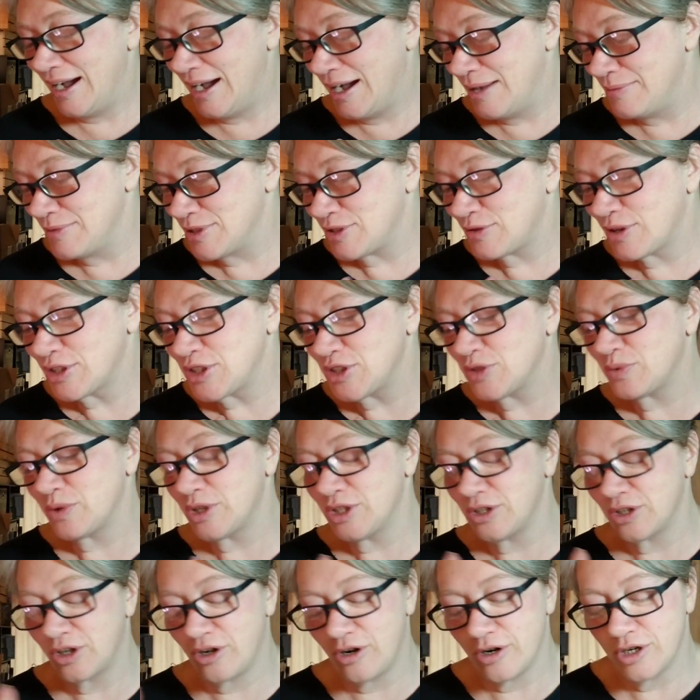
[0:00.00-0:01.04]
So I just wanted
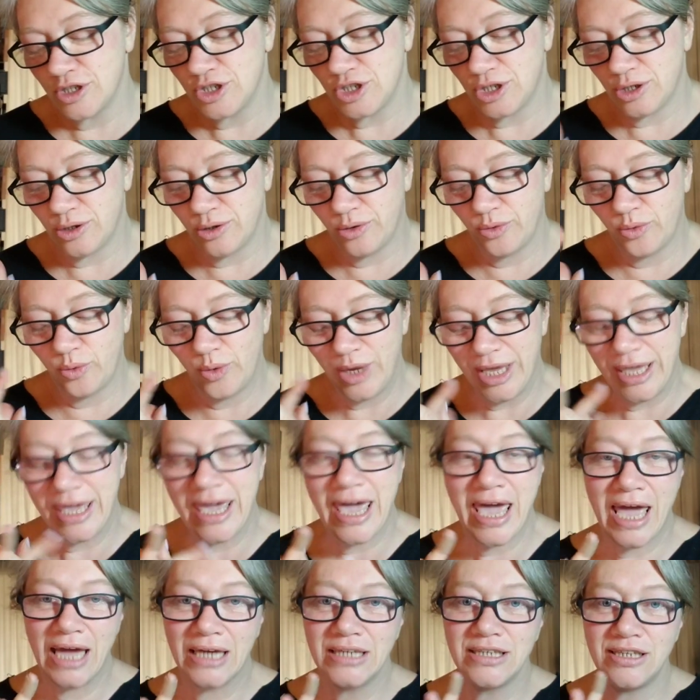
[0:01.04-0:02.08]
to encourage you. We
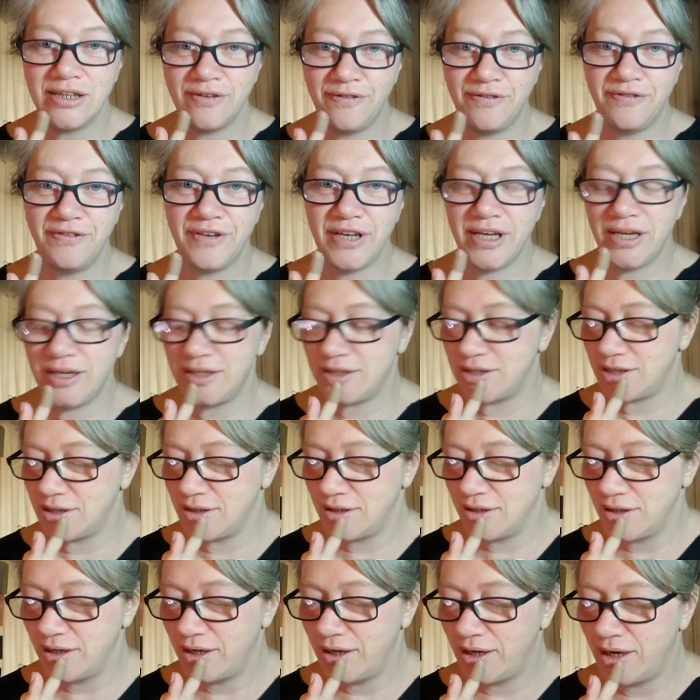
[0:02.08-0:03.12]
can defeat
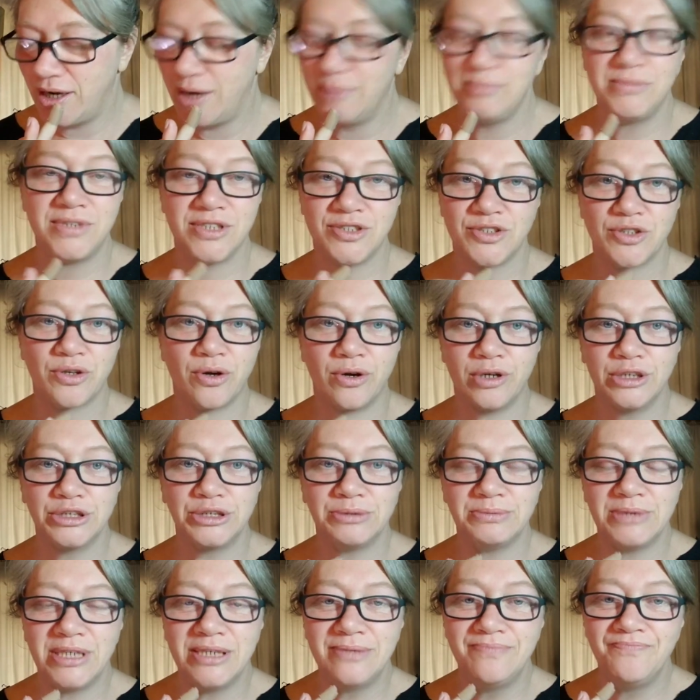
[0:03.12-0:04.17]

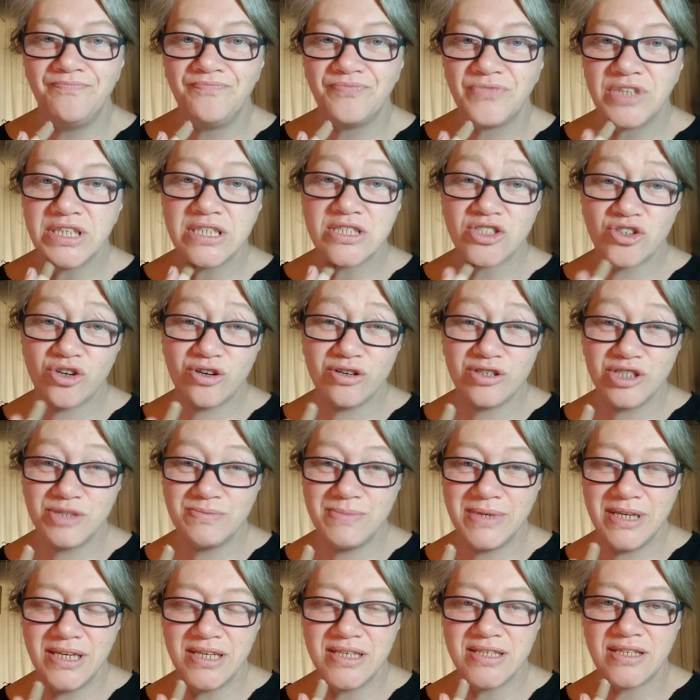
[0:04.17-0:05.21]
discouragement.
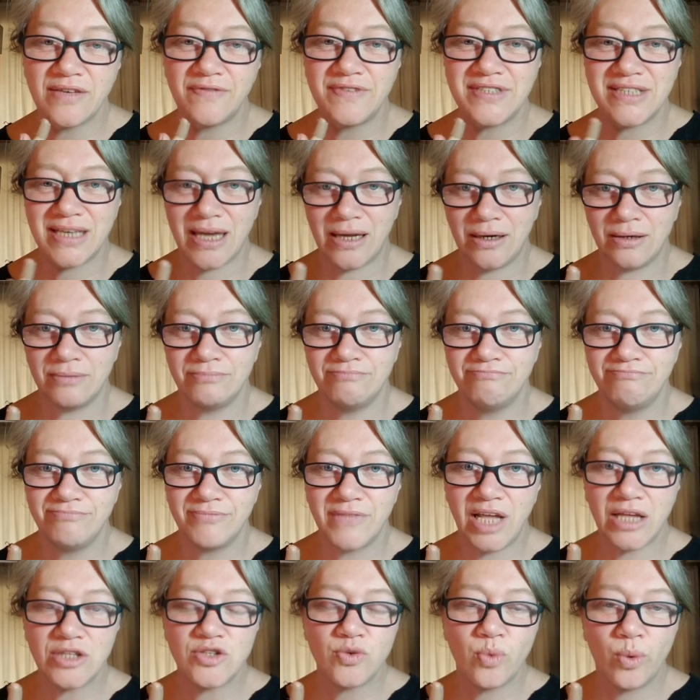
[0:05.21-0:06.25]
Discouragement is of Satan.
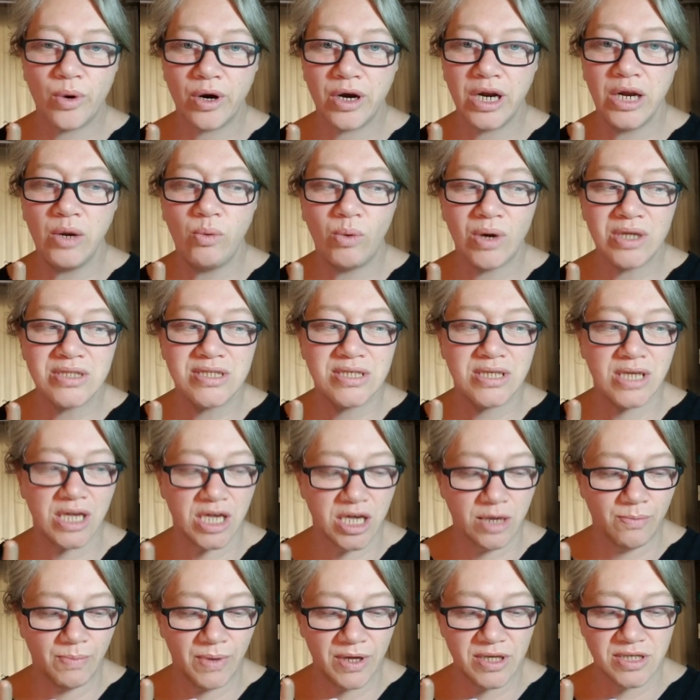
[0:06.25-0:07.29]
That's where he wants to
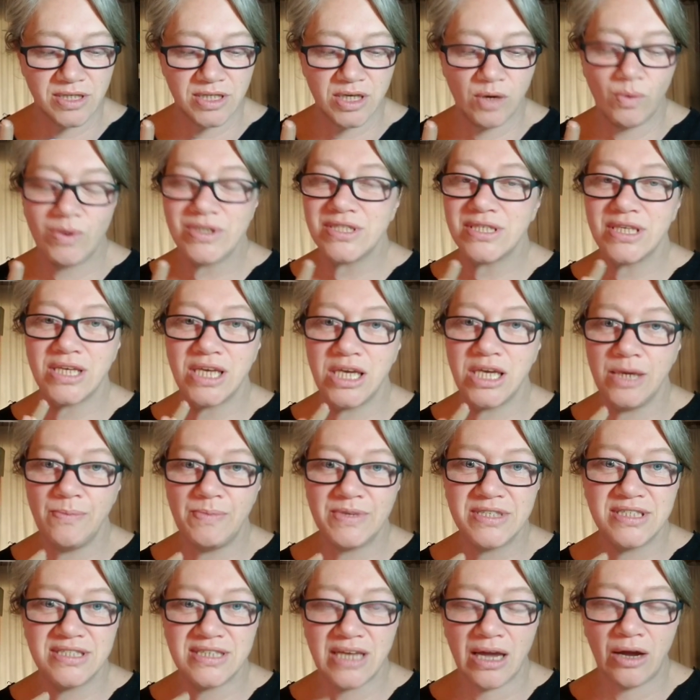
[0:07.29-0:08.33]
keep us. He wants to keep
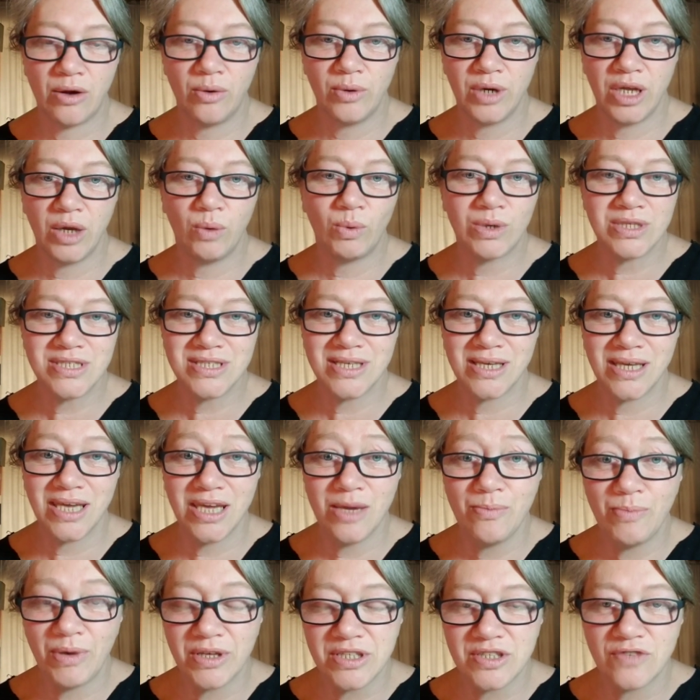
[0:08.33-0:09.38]
us down. He wants to
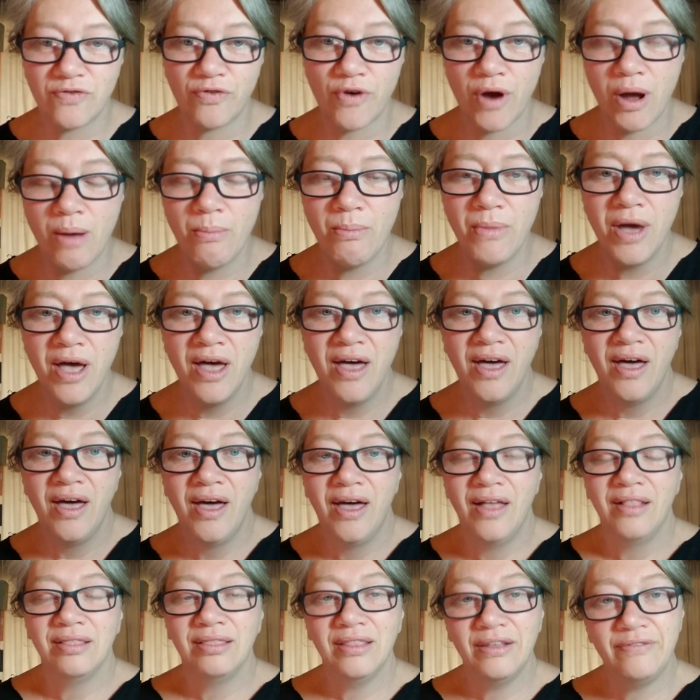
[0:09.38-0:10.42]
keep us from
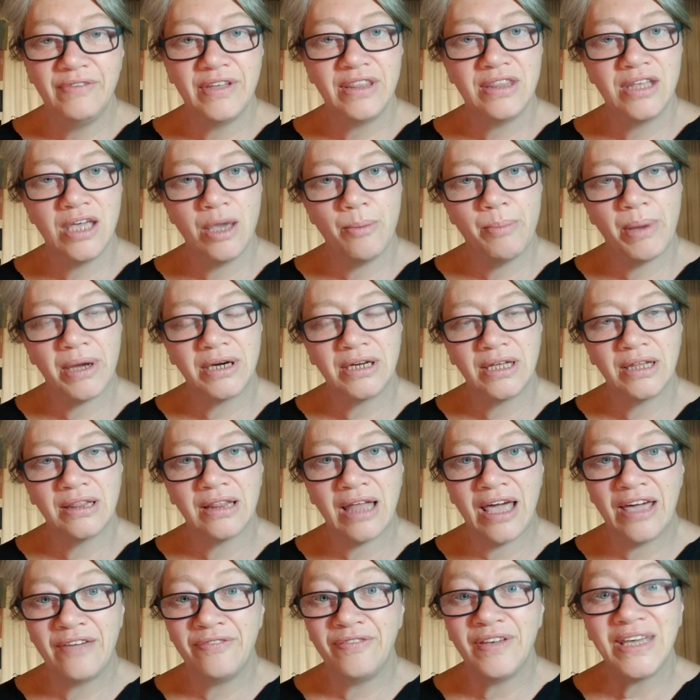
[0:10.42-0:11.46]
living the abundant
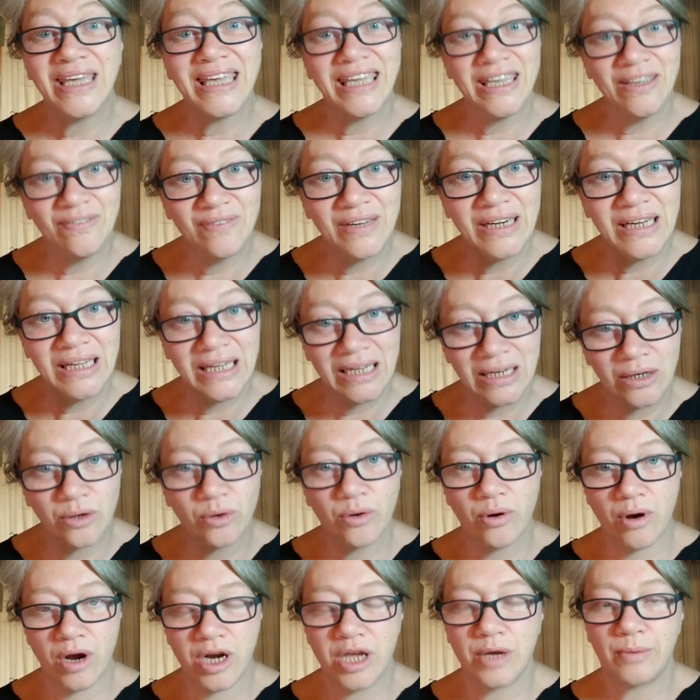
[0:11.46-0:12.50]
life, even in
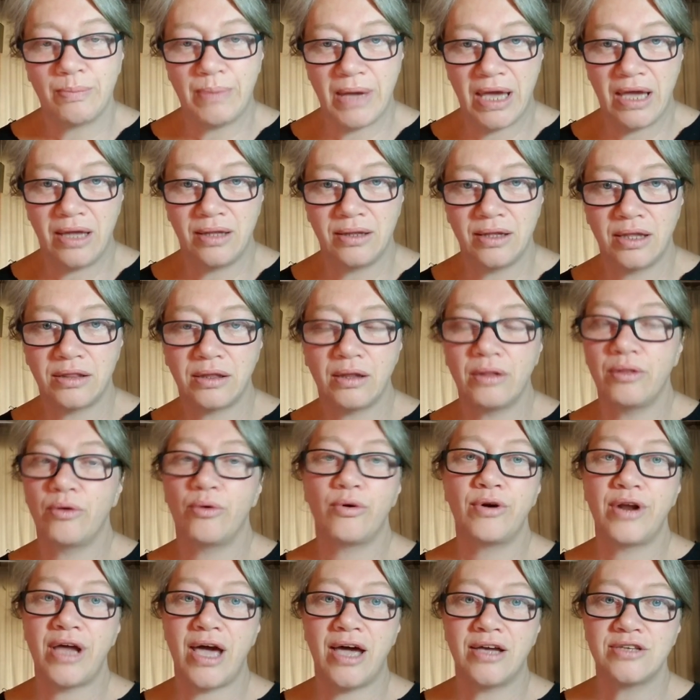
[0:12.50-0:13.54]
chronic pain that the
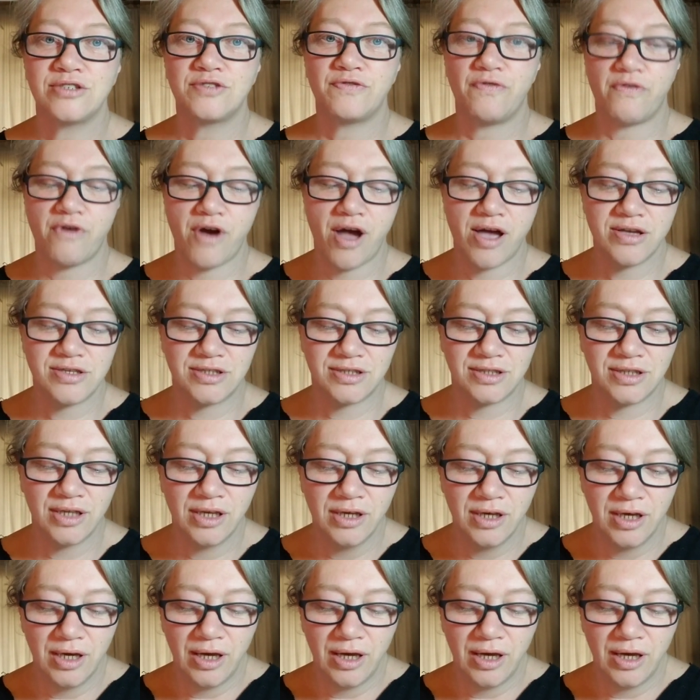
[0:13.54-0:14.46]
Lord has for us.